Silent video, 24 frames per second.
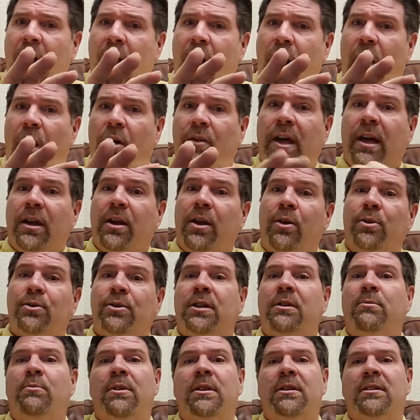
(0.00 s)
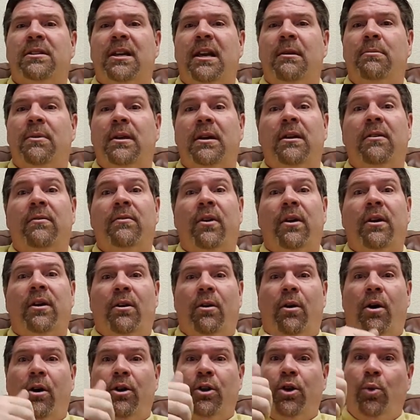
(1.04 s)
all that goes in with the same thing of,
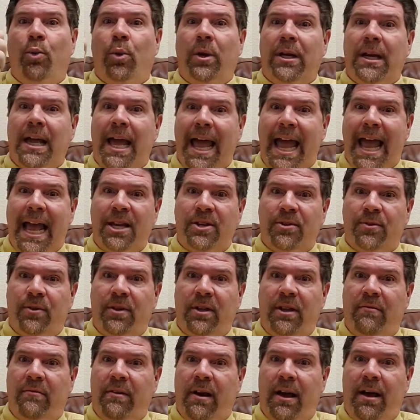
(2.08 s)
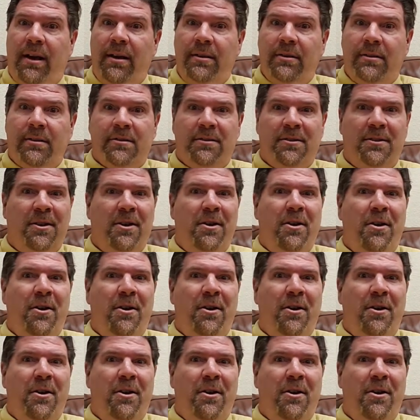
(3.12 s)
are you willing to ask for the advice?